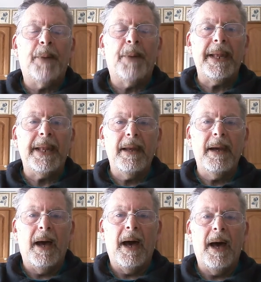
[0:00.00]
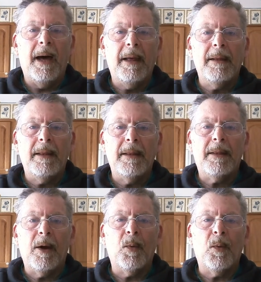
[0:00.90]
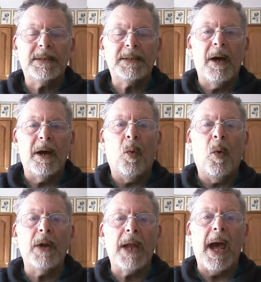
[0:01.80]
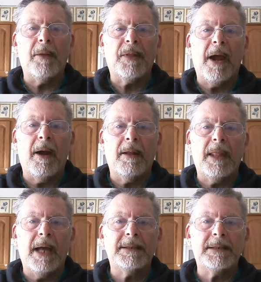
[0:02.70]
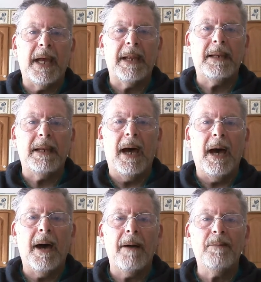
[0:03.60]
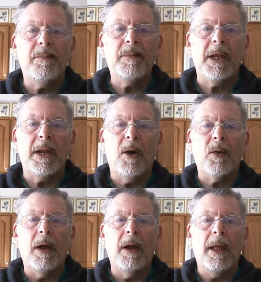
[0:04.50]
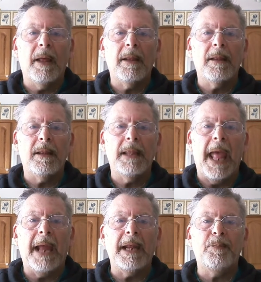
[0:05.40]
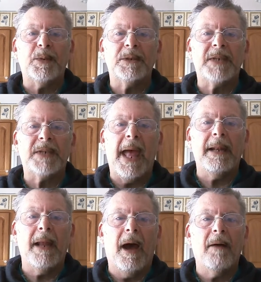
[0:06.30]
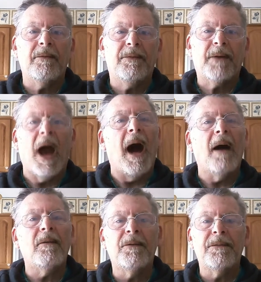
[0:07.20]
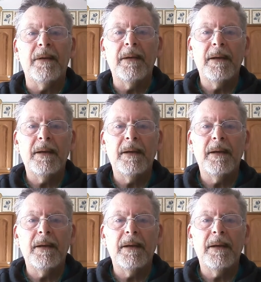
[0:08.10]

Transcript: but there was a quote out there that said, 80% of golf,